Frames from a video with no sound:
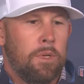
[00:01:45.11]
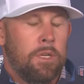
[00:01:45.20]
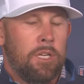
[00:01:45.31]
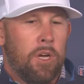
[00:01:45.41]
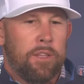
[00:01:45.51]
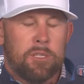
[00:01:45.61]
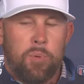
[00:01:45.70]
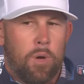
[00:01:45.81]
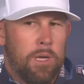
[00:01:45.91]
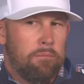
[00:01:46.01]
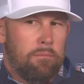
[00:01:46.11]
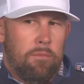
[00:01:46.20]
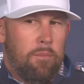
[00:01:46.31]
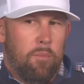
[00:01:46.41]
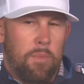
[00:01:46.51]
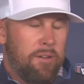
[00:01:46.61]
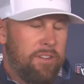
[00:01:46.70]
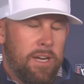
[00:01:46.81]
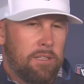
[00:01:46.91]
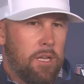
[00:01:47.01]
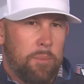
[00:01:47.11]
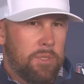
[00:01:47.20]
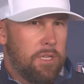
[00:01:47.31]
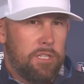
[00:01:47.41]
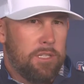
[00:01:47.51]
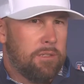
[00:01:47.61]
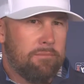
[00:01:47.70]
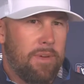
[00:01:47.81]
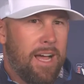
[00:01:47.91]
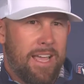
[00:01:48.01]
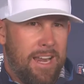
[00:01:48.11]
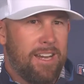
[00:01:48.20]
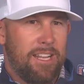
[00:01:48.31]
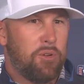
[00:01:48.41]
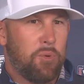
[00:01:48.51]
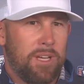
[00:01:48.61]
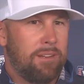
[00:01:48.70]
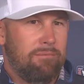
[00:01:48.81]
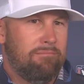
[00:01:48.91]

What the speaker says: you know, at this point, my FedEx Cup position, I kind of need to win.